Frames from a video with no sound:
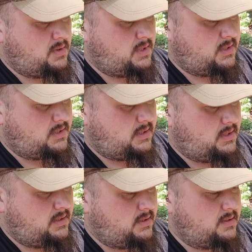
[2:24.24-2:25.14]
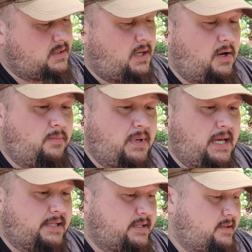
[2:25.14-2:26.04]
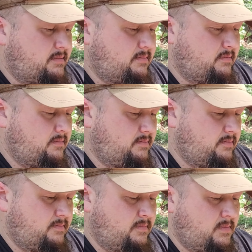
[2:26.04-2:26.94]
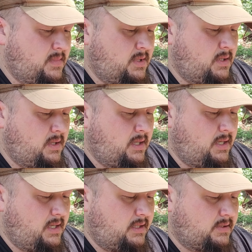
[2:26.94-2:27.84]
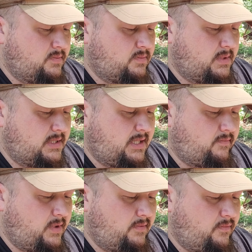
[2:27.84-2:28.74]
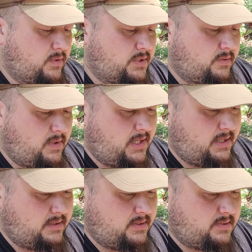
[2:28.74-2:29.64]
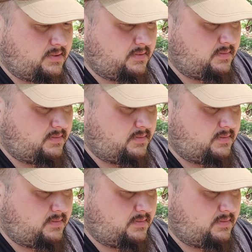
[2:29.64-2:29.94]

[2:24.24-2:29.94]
This is all plastic. It does have reinforced threads.